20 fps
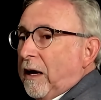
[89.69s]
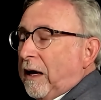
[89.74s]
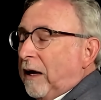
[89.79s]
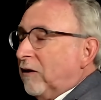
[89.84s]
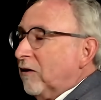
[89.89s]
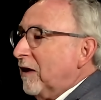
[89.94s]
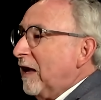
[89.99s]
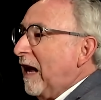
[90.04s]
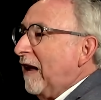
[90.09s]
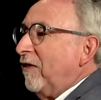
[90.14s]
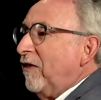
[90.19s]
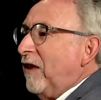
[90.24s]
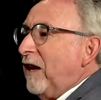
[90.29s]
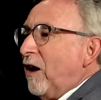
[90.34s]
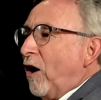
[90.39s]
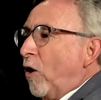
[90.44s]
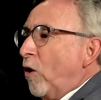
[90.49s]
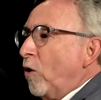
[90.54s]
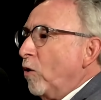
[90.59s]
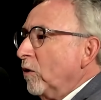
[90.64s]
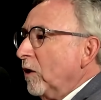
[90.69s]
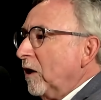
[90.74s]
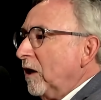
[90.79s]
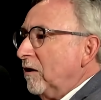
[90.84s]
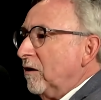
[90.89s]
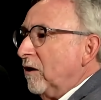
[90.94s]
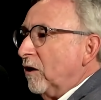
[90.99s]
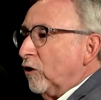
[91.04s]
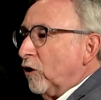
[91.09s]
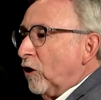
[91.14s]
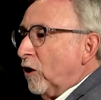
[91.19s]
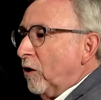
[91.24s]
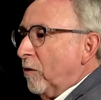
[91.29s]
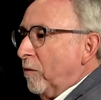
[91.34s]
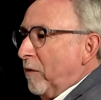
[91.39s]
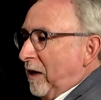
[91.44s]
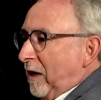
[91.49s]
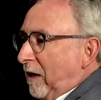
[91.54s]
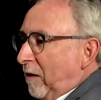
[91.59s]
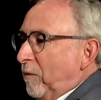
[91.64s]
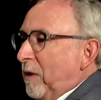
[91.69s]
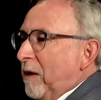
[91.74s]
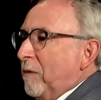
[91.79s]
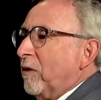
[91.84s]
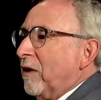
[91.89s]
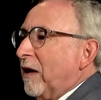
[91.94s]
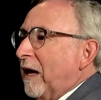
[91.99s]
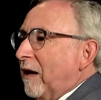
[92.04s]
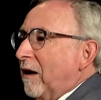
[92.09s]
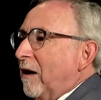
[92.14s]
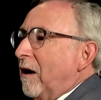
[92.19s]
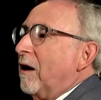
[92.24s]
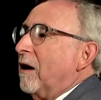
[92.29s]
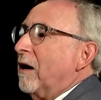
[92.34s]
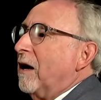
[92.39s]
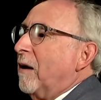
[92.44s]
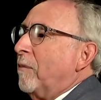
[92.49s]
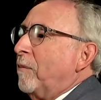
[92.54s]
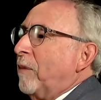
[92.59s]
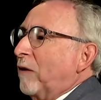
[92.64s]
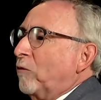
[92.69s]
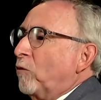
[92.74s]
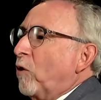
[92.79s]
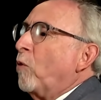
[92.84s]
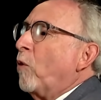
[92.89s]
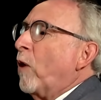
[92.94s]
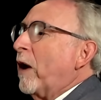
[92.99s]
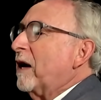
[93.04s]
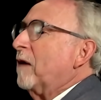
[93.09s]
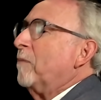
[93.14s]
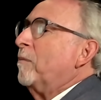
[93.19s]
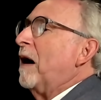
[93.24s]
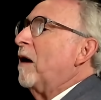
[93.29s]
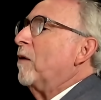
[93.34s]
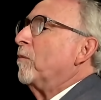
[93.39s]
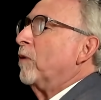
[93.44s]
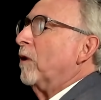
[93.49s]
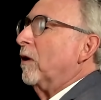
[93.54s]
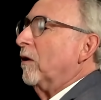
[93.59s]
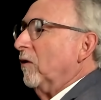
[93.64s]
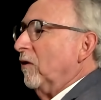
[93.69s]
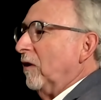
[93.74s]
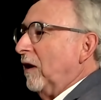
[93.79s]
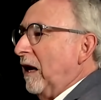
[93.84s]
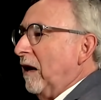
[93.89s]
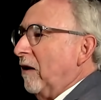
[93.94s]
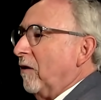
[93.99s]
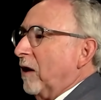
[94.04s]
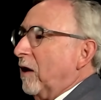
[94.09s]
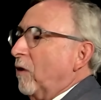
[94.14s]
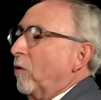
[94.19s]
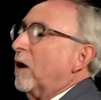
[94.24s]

It's not the only determinant. People get hung up on, well, what about personality?